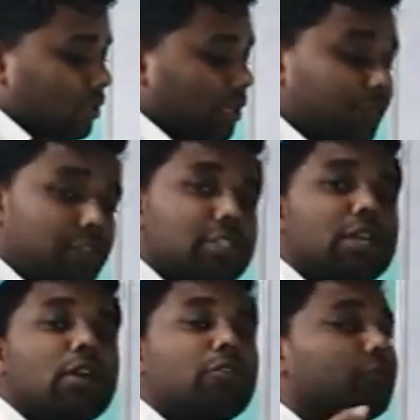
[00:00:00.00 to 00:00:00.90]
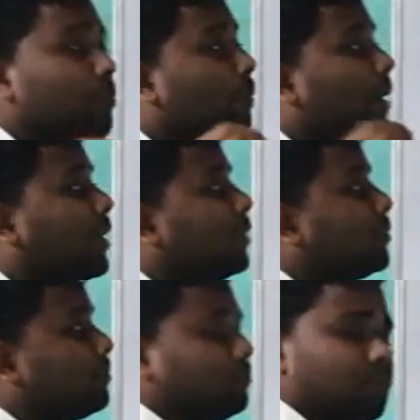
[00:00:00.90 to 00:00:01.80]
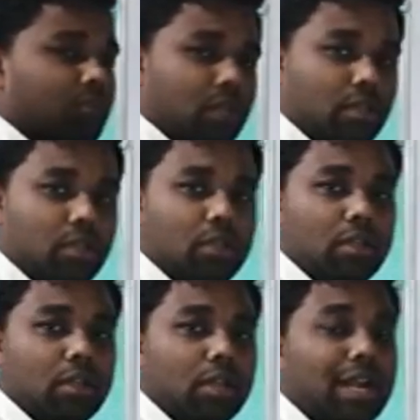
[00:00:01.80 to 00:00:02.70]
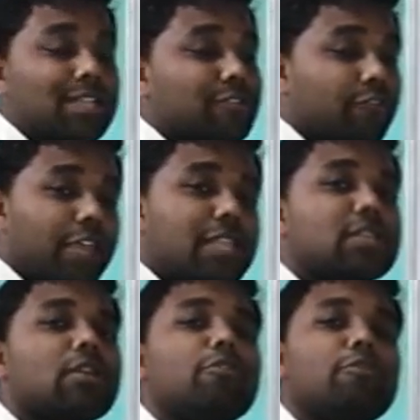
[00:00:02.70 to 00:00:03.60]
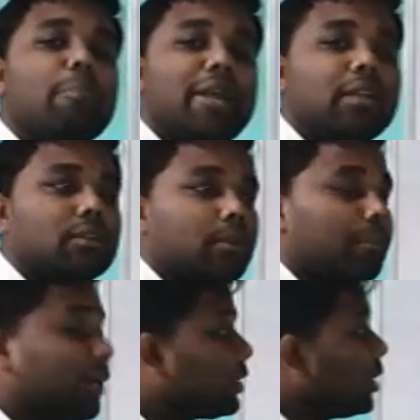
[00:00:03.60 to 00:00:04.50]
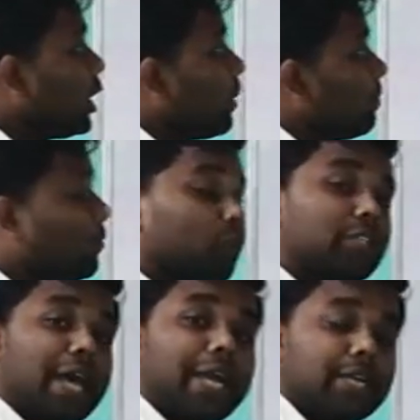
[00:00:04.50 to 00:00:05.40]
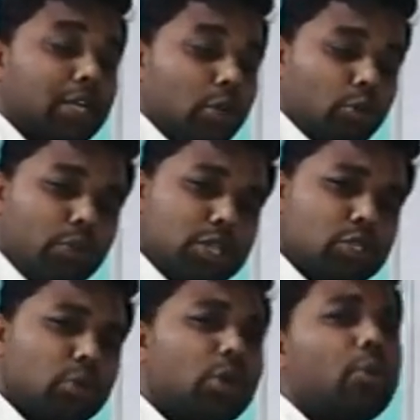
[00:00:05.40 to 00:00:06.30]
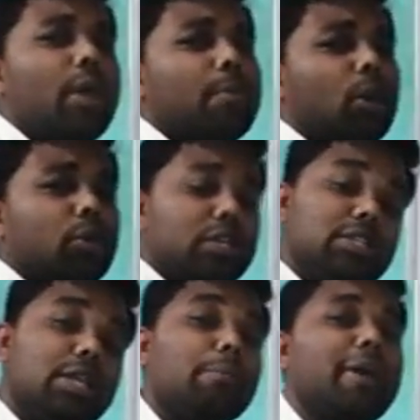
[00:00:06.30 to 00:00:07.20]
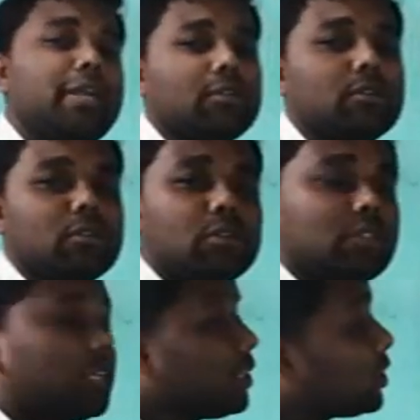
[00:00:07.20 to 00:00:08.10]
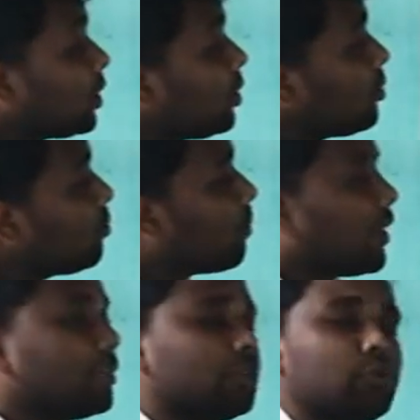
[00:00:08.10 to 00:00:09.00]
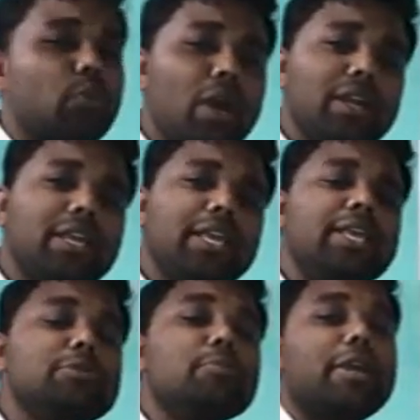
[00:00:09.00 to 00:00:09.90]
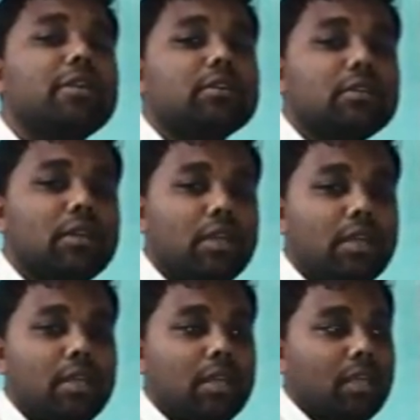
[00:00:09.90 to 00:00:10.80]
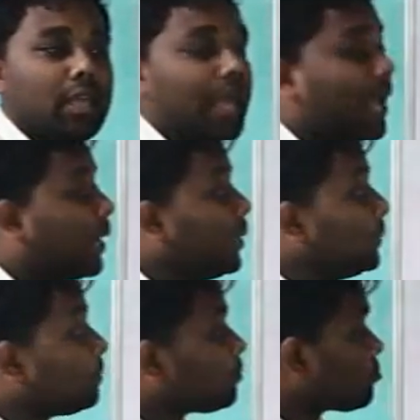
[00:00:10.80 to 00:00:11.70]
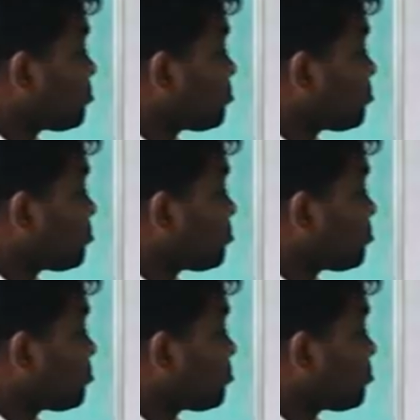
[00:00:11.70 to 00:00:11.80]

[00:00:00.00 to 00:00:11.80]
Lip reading: division of matter, classification of matter. But before that, we should know about the matter, the term matter. What is matter? And